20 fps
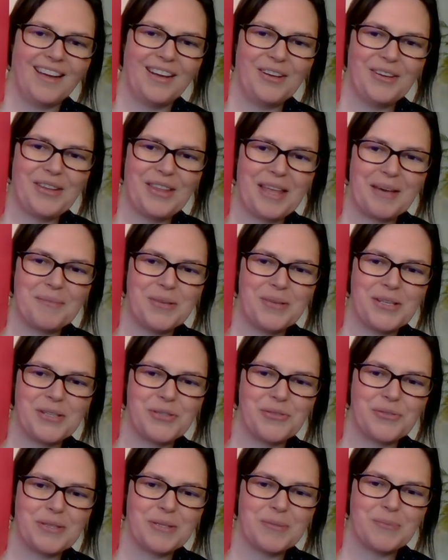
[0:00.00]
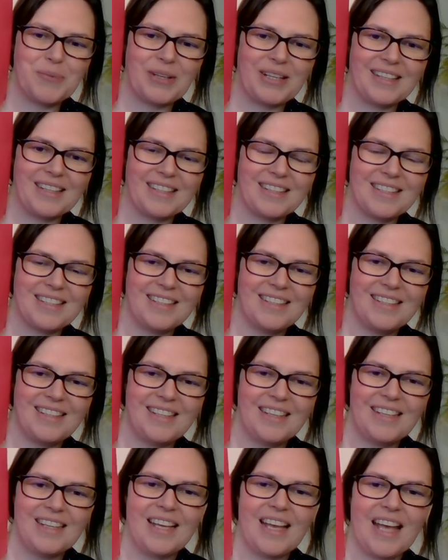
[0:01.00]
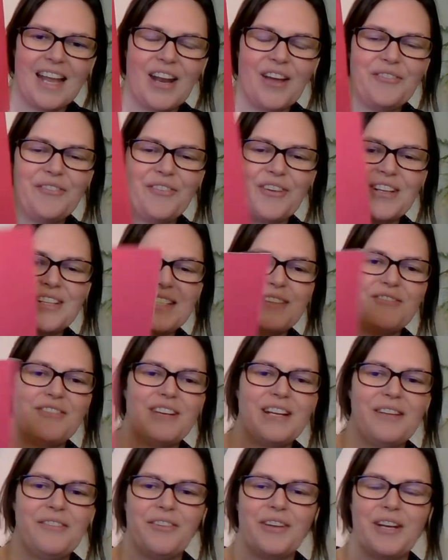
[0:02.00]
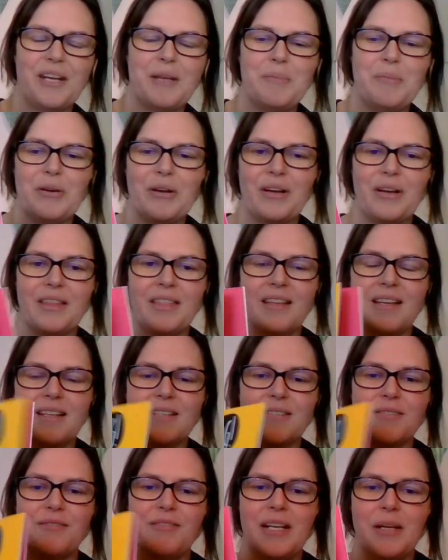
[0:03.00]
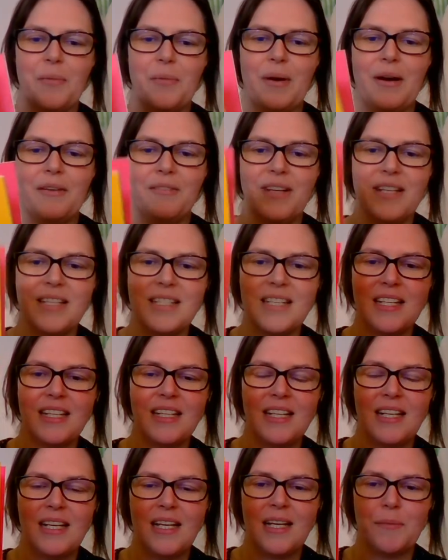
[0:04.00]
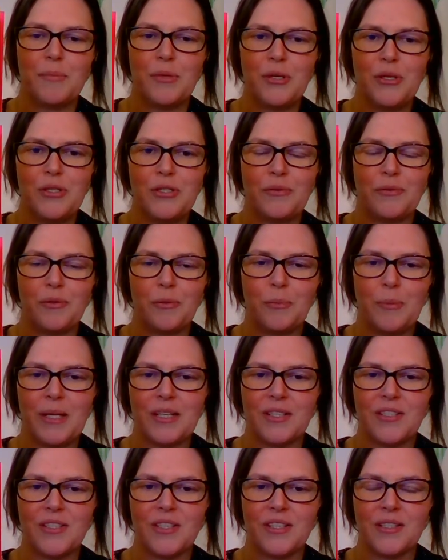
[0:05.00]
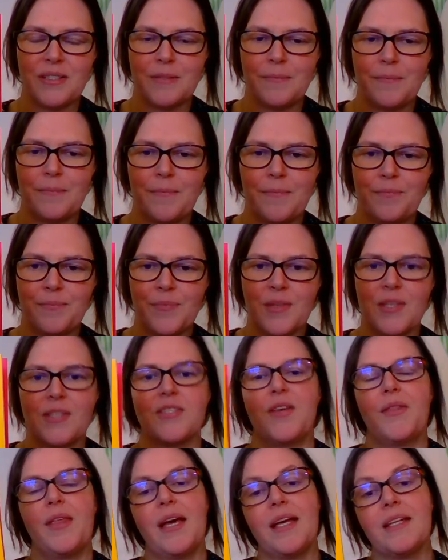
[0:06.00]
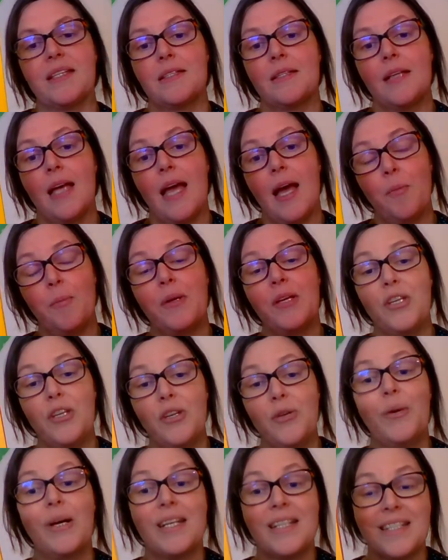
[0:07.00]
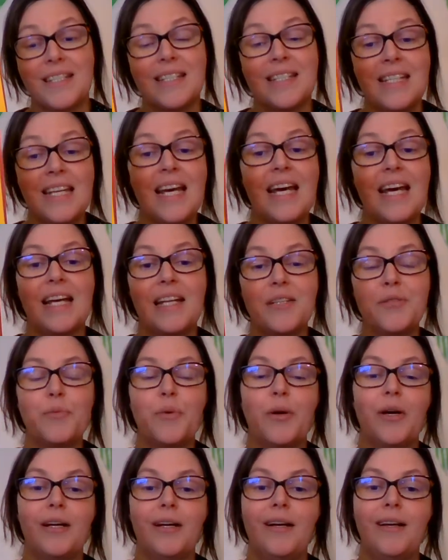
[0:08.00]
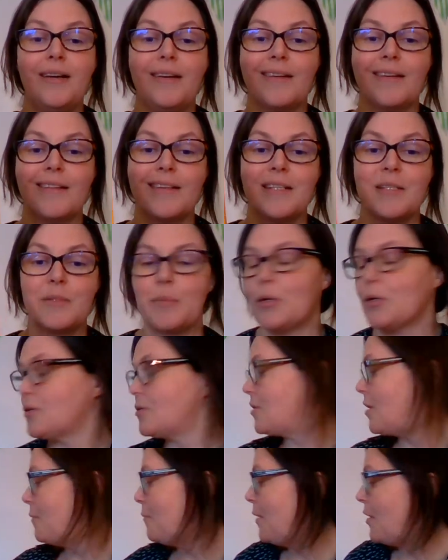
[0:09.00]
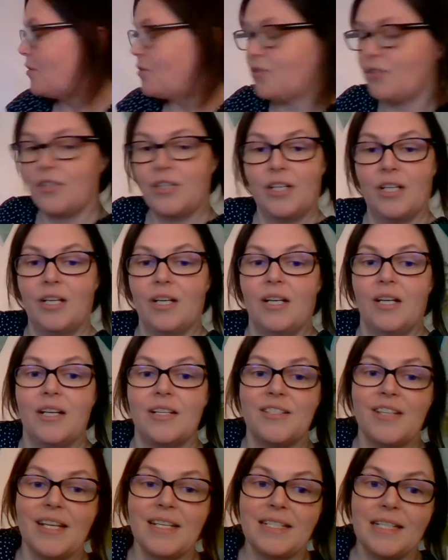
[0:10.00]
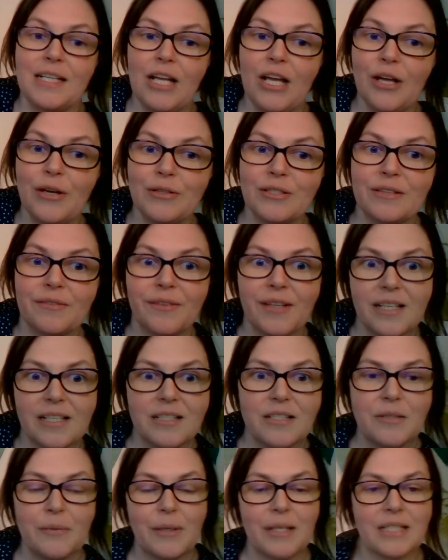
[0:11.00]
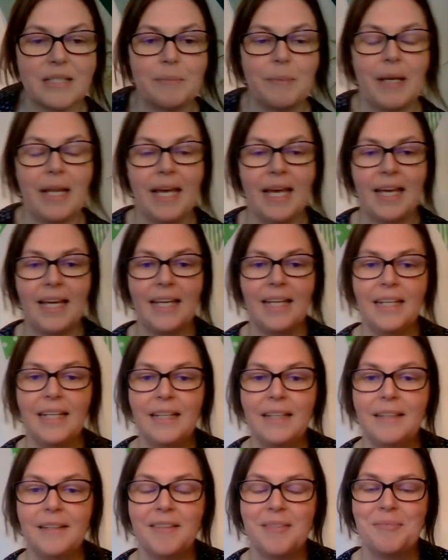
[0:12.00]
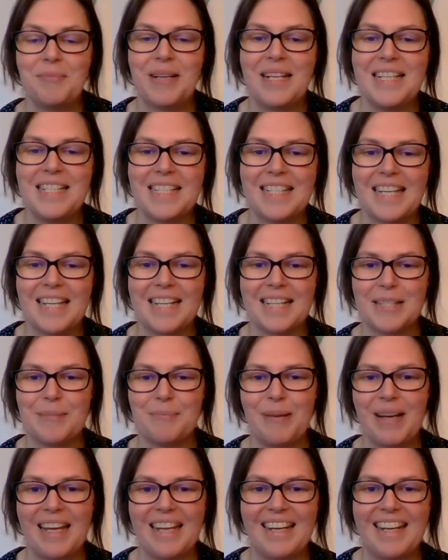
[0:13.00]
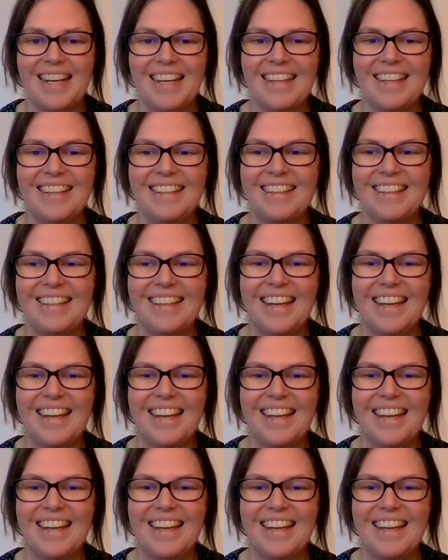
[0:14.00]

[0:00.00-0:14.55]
And look at that picture; it's brilliant. And I find it a really funny book. I think it's really well written, beautiful pictures. So that's helping you understand why I like this book so much. So there's loads of things to explain. Please get explaining,